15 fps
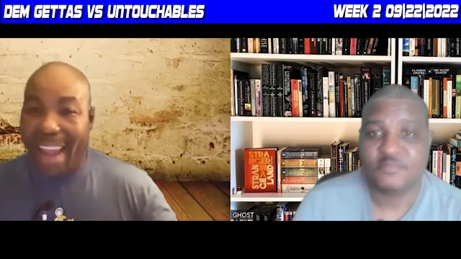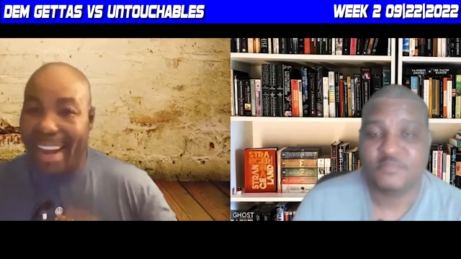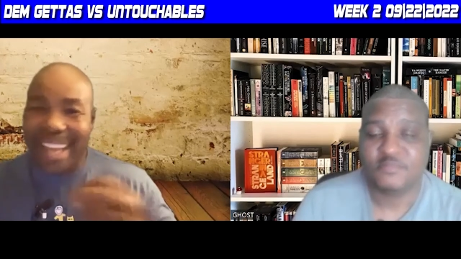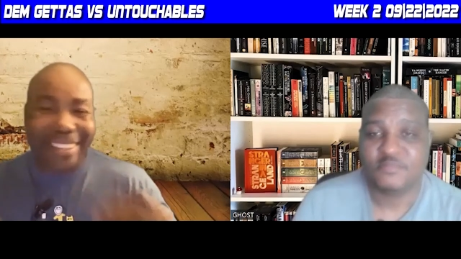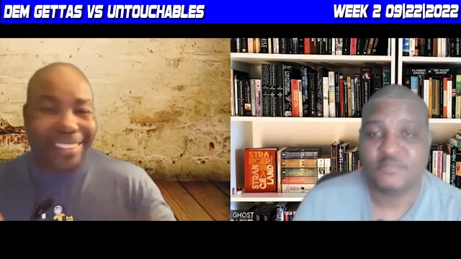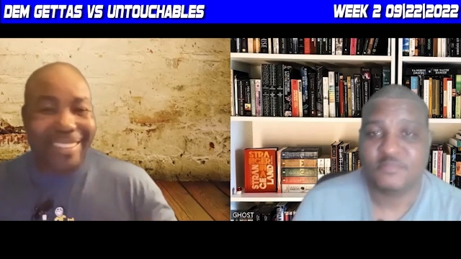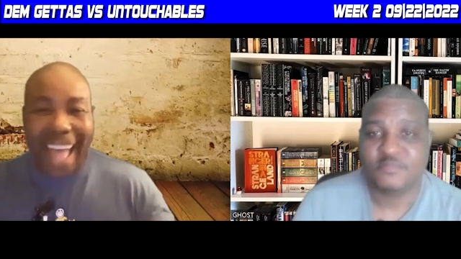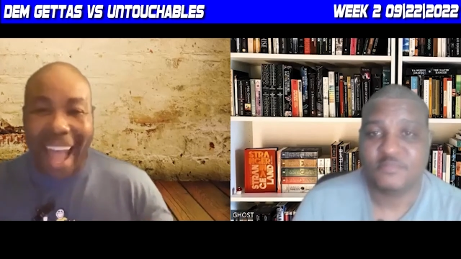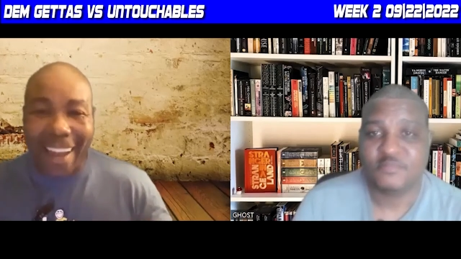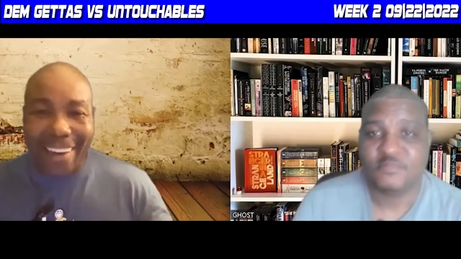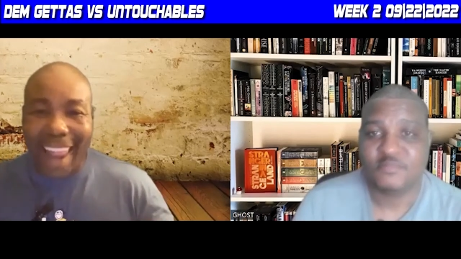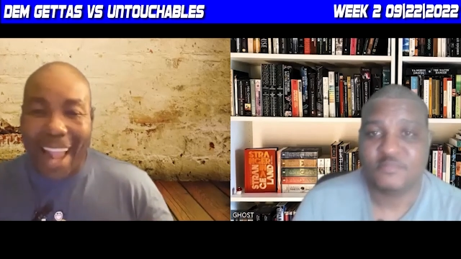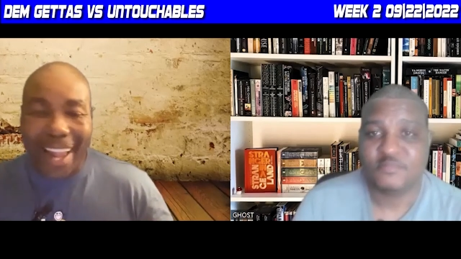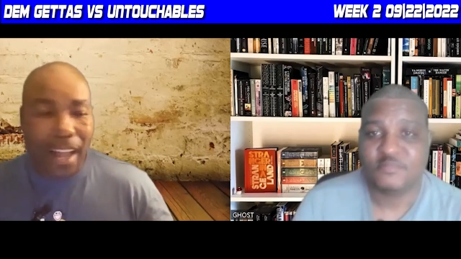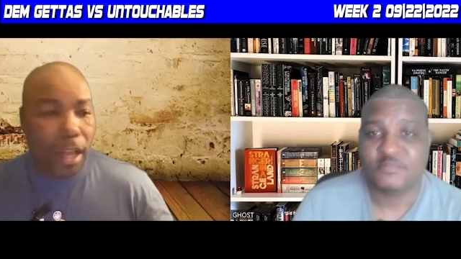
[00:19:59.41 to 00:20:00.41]
Speaker 1: And it's
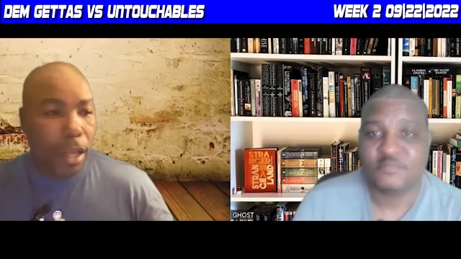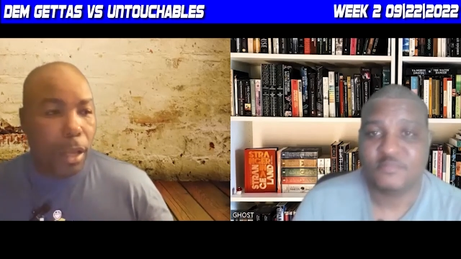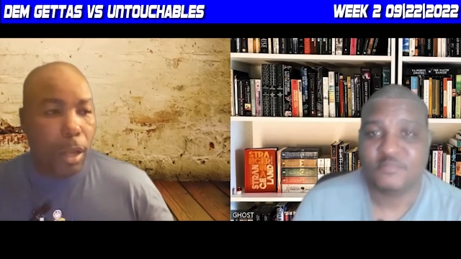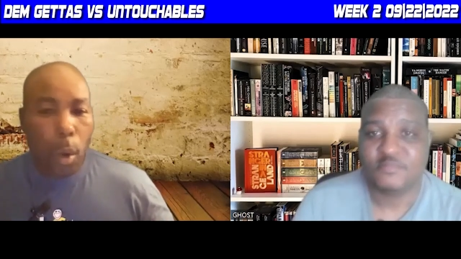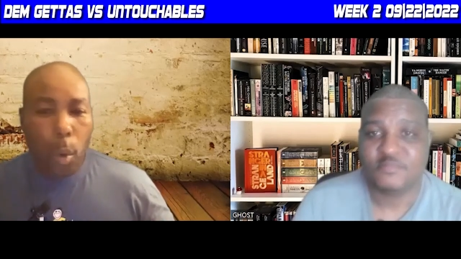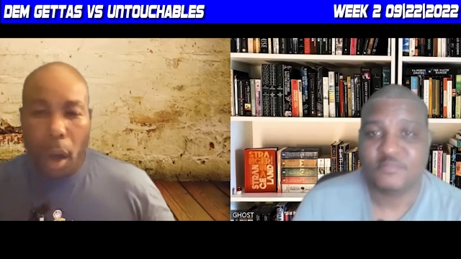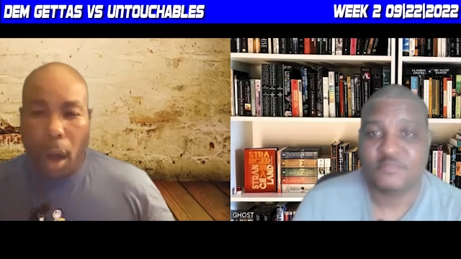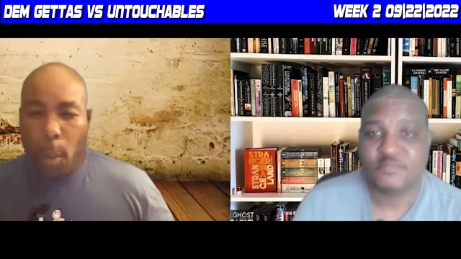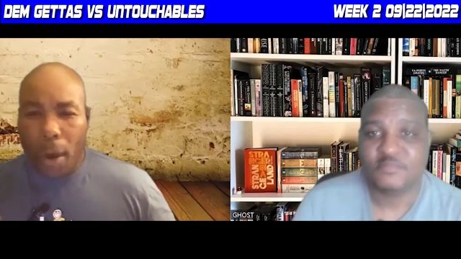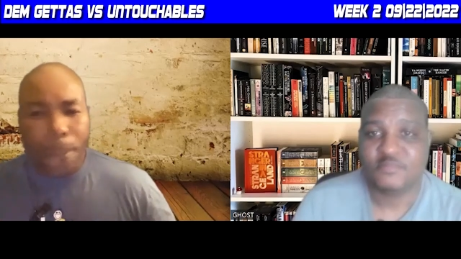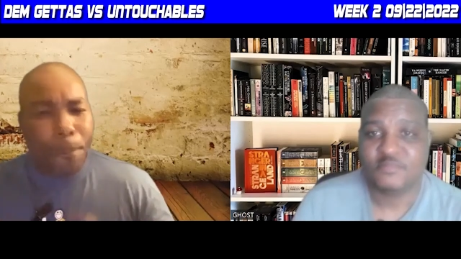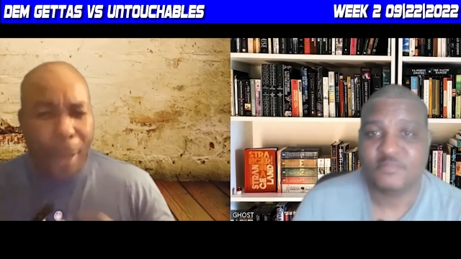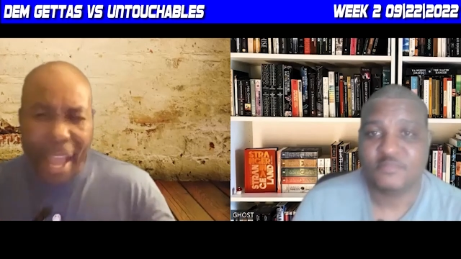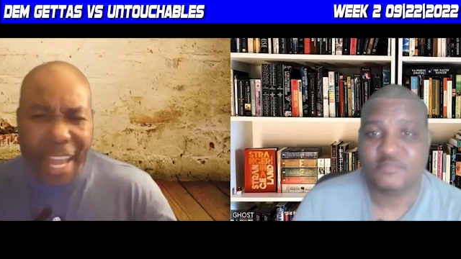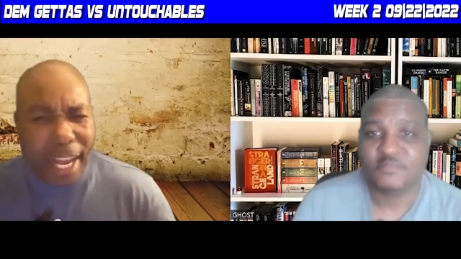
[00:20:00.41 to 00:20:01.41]
not like we're
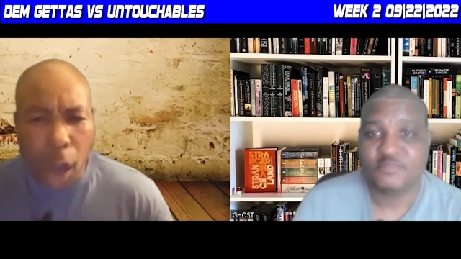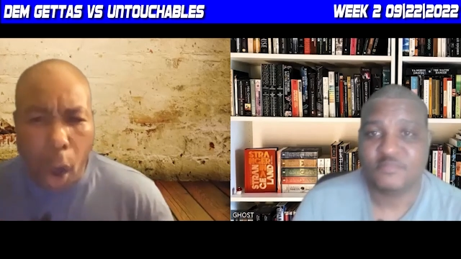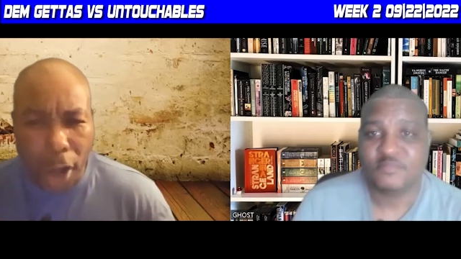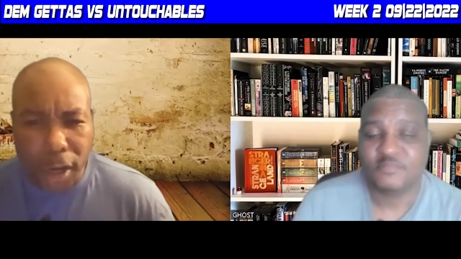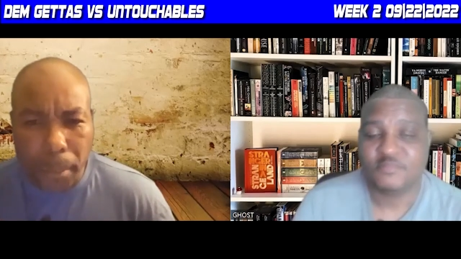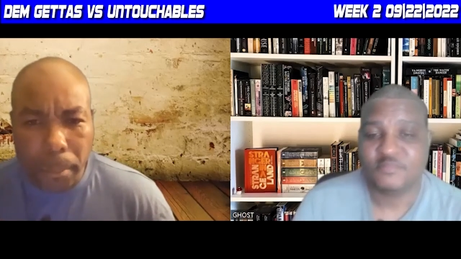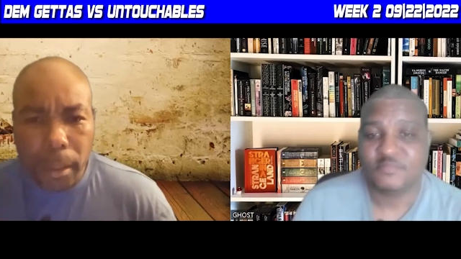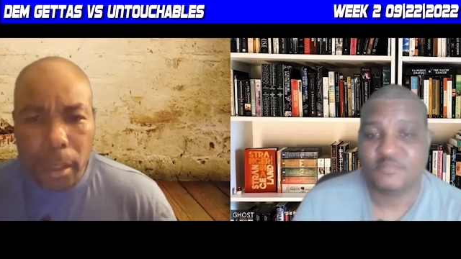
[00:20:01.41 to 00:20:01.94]
picking on him